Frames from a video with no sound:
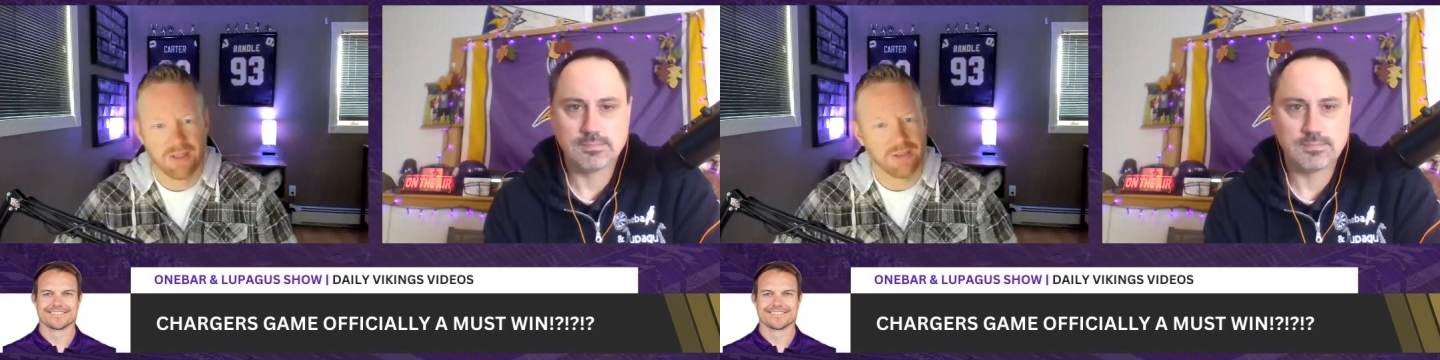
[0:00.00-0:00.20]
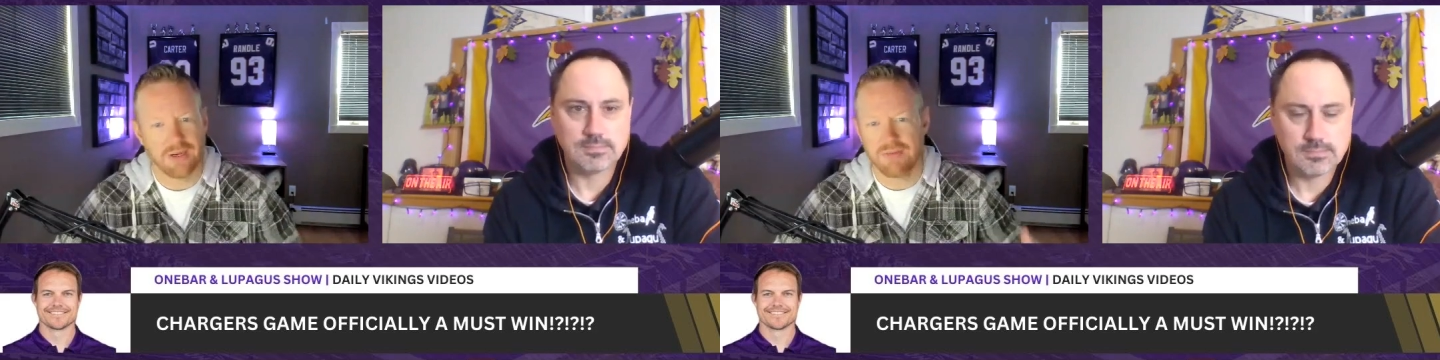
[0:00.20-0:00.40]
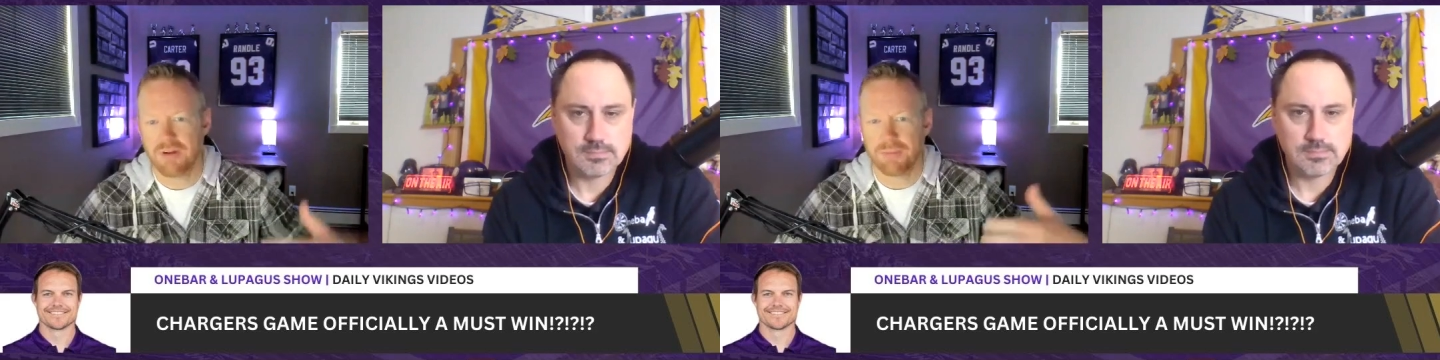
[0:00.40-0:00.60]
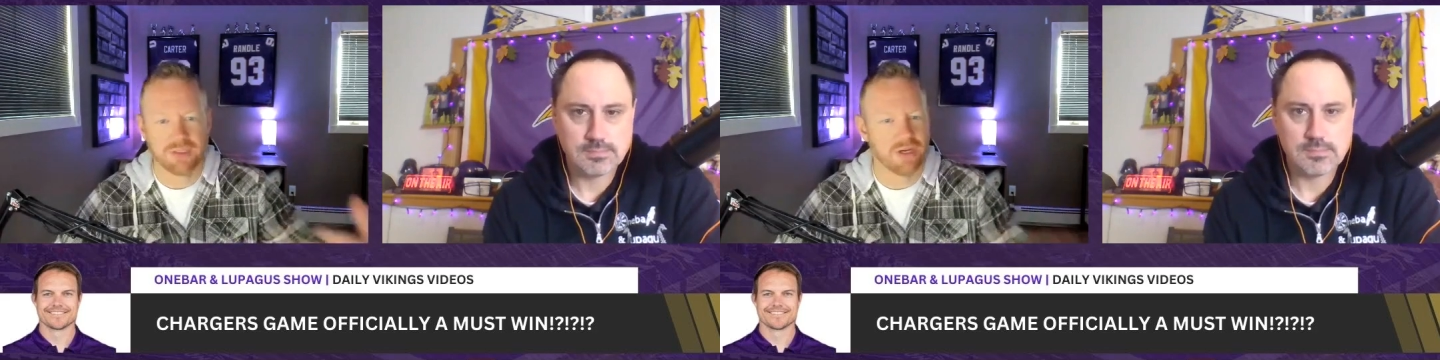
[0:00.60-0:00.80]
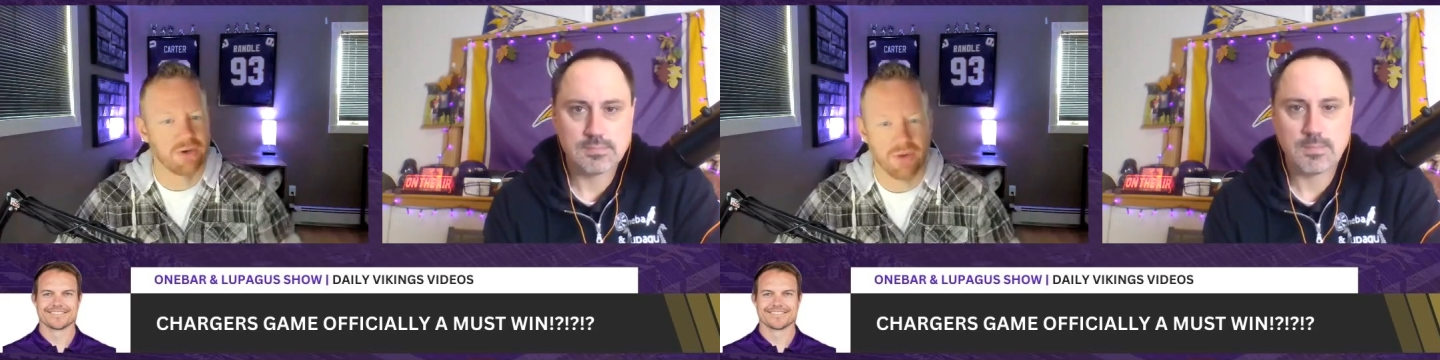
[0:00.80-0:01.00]
Speaker 1: They're giving up a
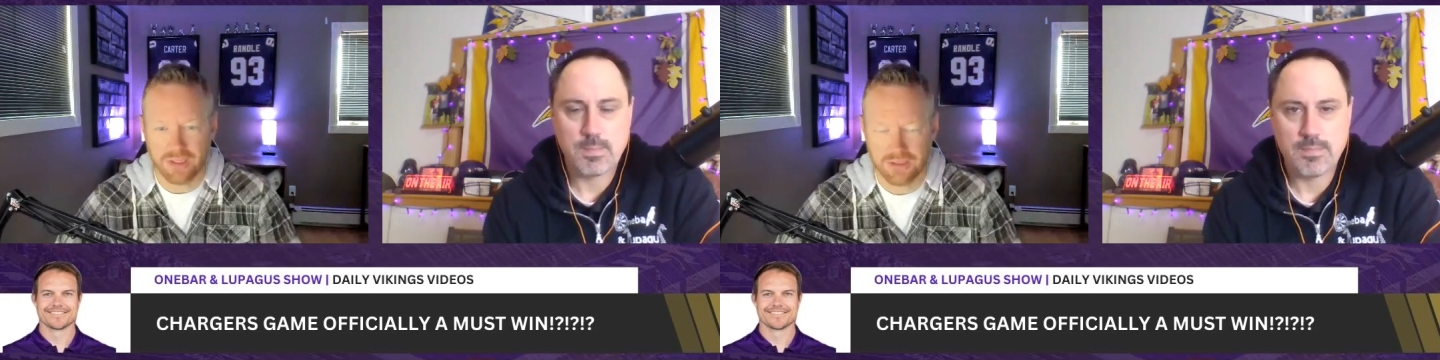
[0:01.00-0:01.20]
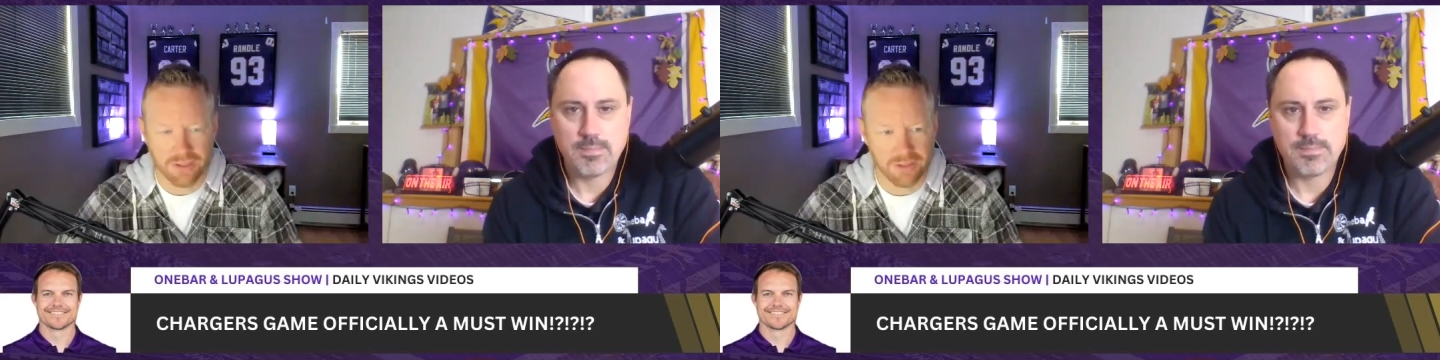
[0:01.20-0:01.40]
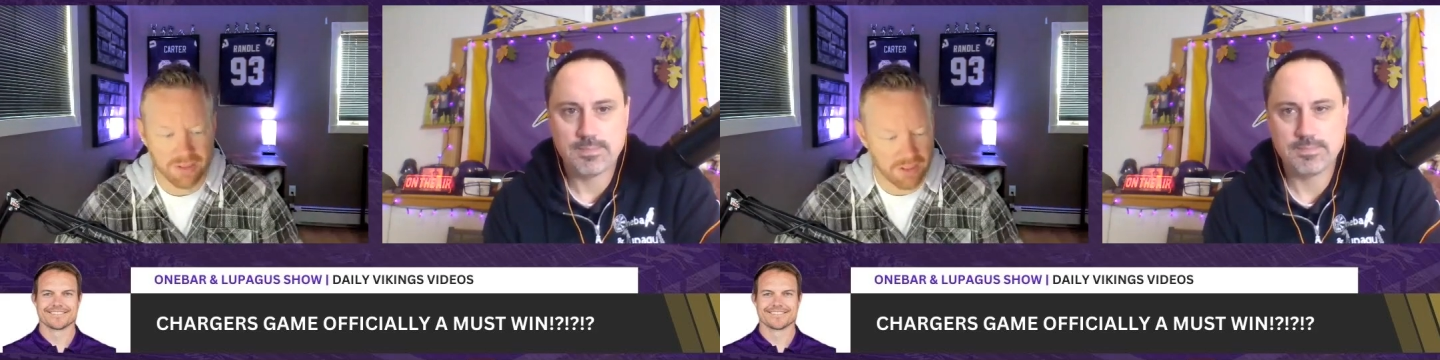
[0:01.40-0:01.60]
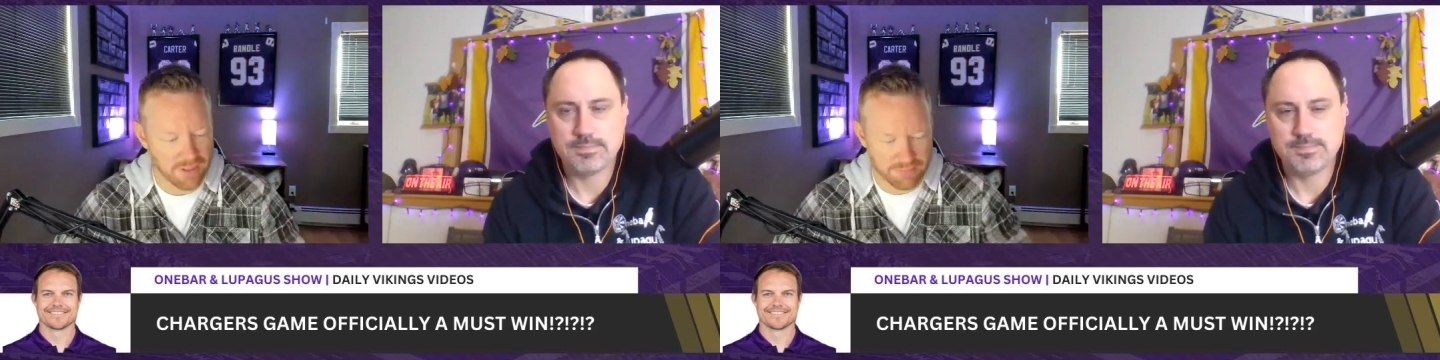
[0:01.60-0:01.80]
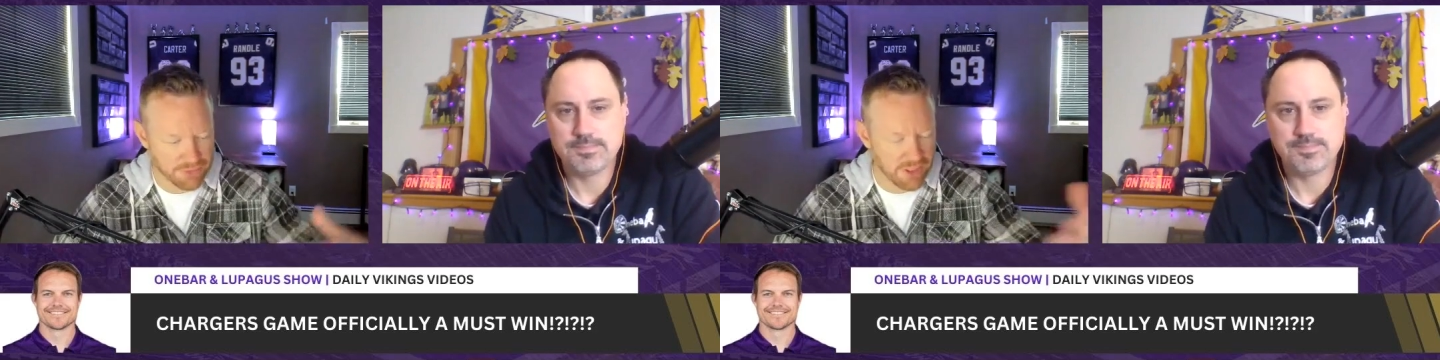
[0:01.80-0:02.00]
ton of run or a ton
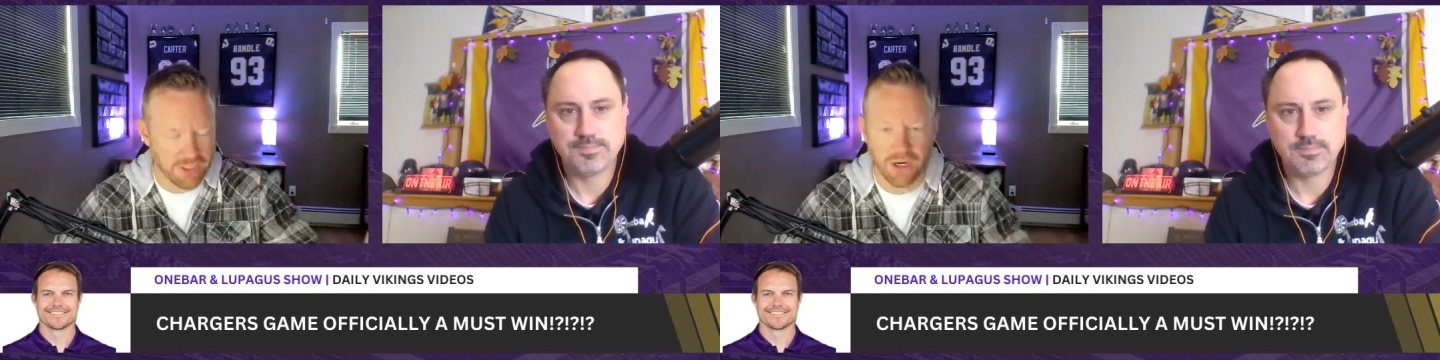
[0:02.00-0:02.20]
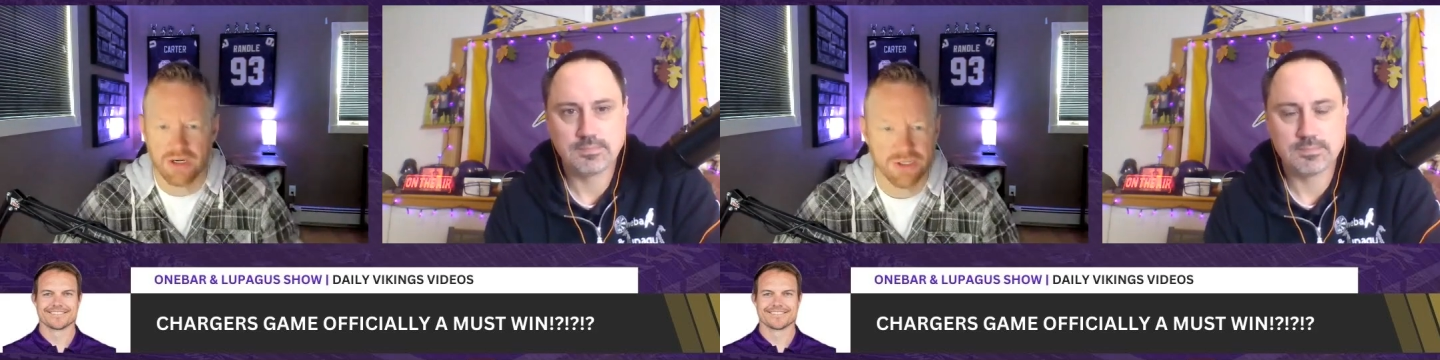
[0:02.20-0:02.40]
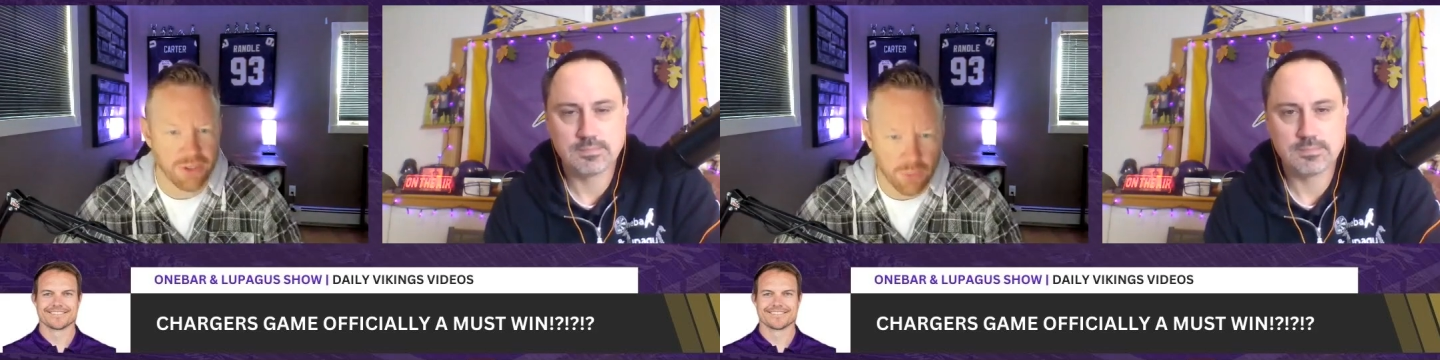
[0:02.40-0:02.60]
of ton of yards on the